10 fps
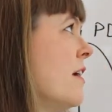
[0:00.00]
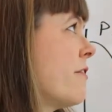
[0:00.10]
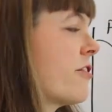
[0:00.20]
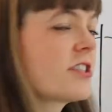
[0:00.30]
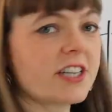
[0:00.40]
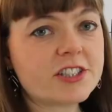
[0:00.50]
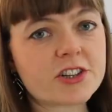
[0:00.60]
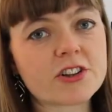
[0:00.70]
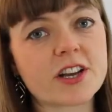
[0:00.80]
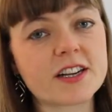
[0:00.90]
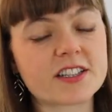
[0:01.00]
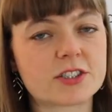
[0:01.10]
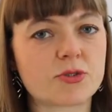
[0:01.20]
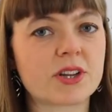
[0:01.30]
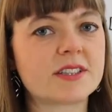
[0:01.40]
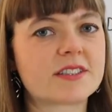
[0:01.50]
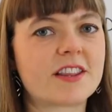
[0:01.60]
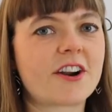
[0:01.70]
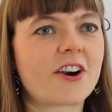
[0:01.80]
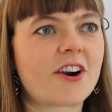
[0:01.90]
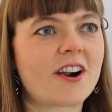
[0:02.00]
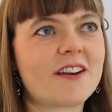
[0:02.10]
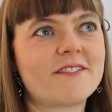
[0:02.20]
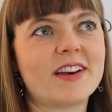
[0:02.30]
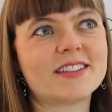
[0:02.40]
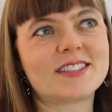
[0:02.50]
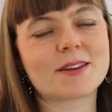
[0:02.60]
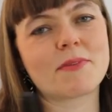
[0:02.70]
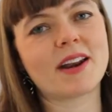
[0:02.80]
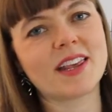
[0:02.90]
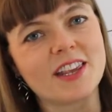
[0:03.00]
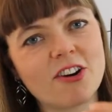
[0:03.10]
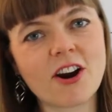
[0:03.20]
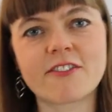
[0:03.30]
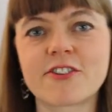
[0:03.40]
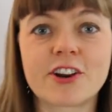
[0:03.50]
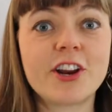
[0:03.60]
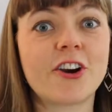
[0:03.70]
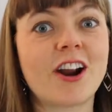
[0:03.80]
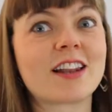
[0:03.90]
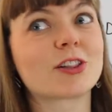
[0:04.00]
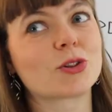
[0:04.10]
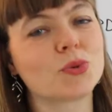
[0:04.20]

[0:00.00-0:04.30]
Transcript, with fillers: for digital industries that are investing money year after year and